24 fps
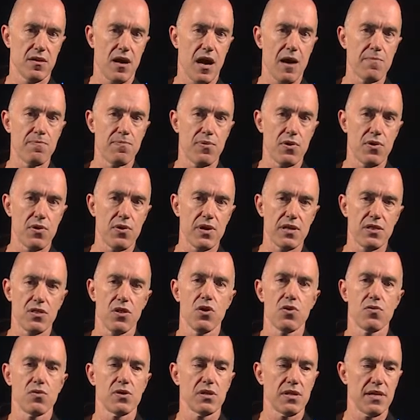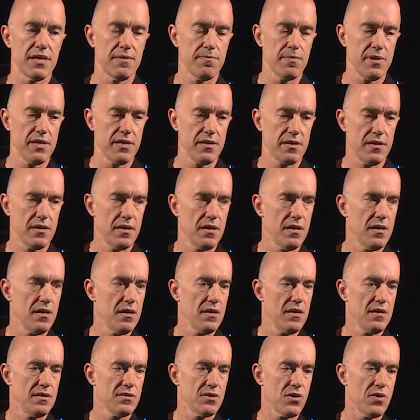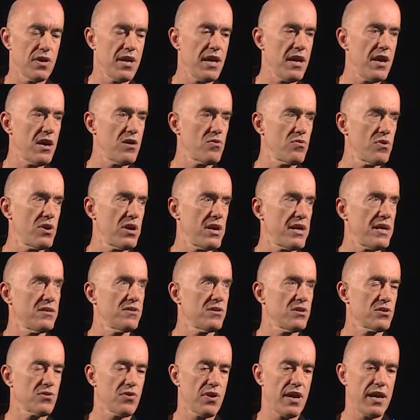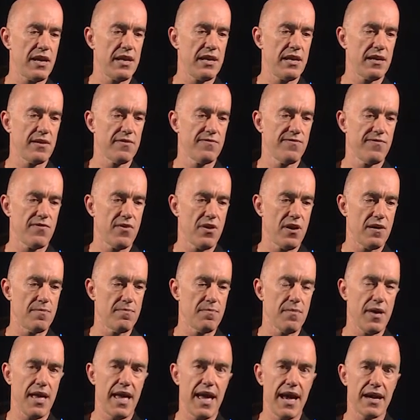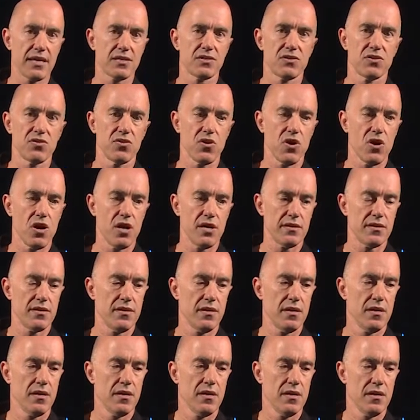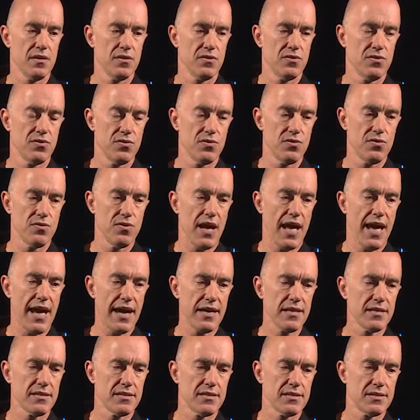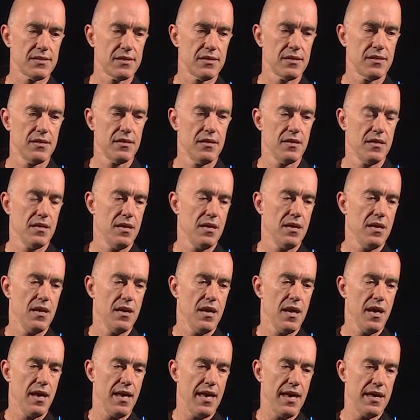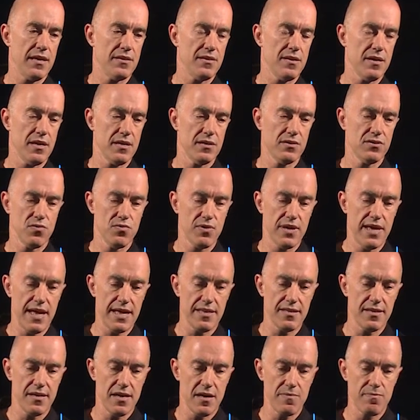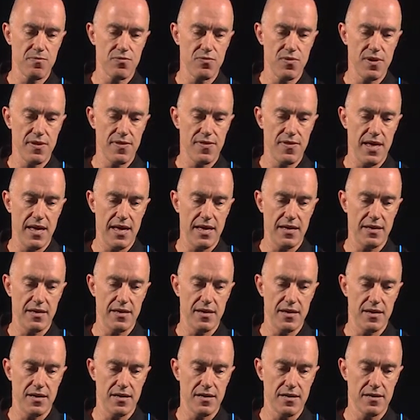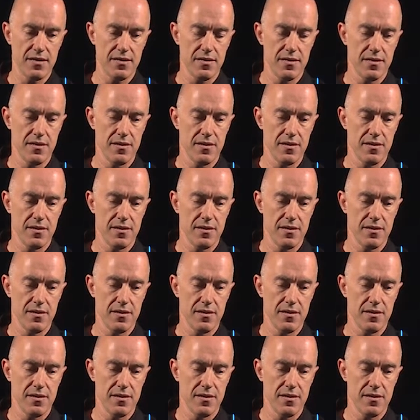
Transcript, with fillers: upper and lower limit. So here we're integrating from x naught to x. And uh, so we end up with a uh,